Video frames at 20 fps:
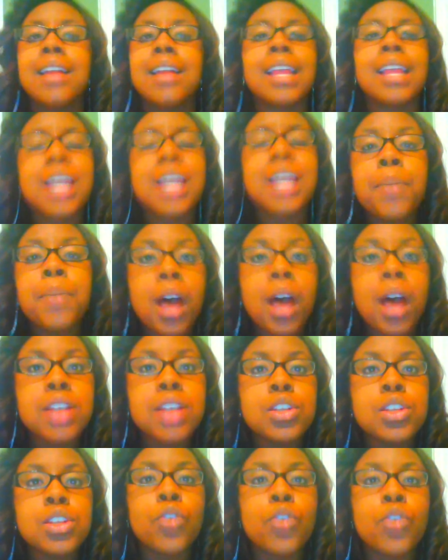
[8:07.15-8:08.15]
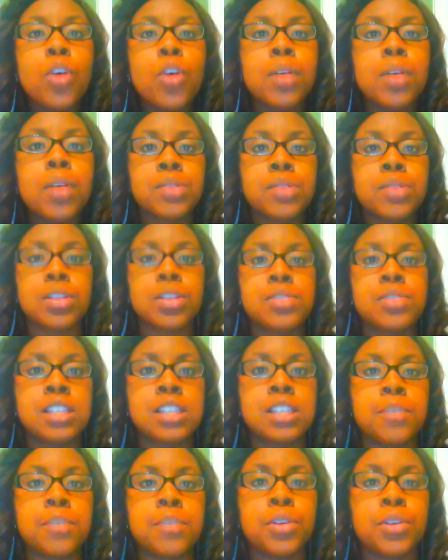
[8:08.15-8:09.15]
They need positive role models with those
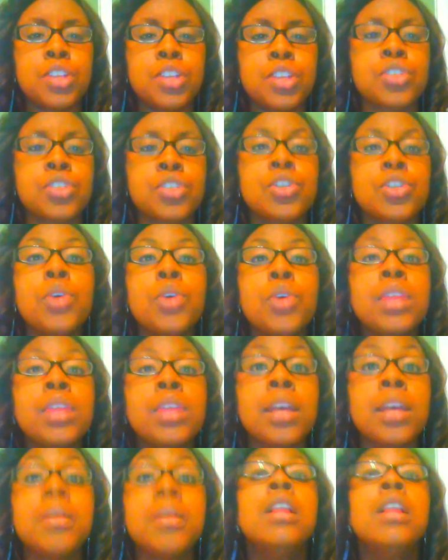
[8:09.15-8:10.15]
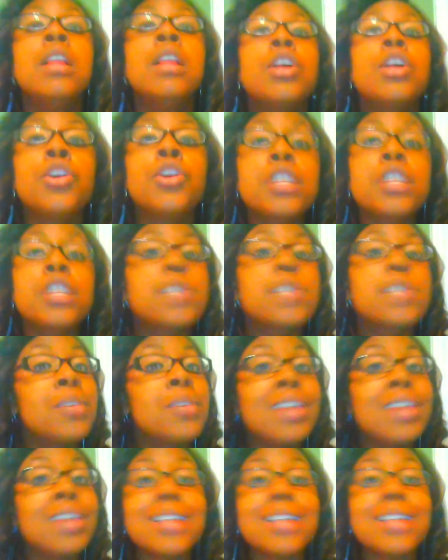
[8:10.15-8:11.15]
disabilities to show them your
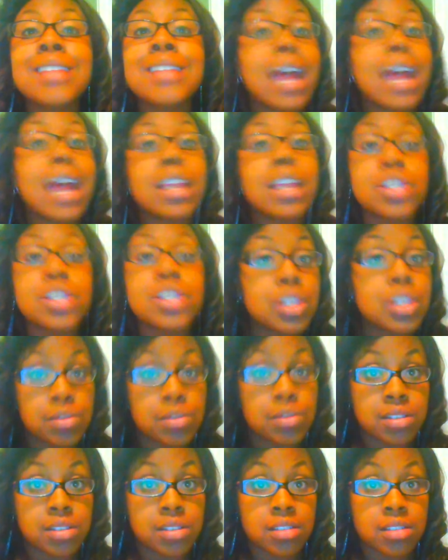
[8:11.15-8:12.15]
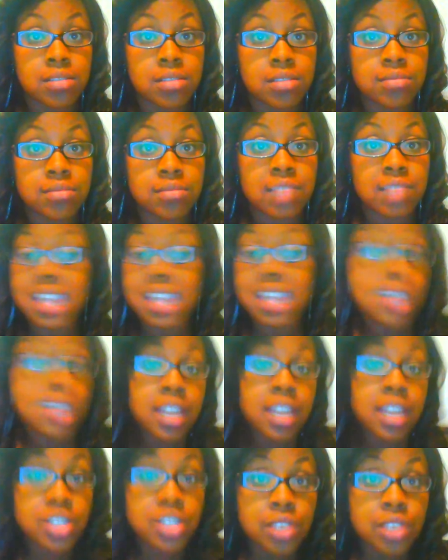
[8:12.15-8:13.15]
disability is not an excuse. It's
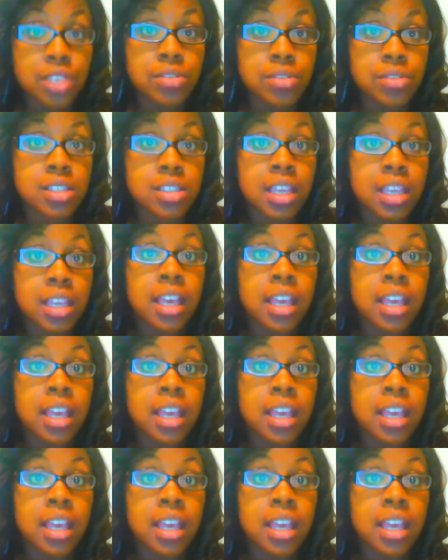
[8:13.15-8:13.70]
not an excuse.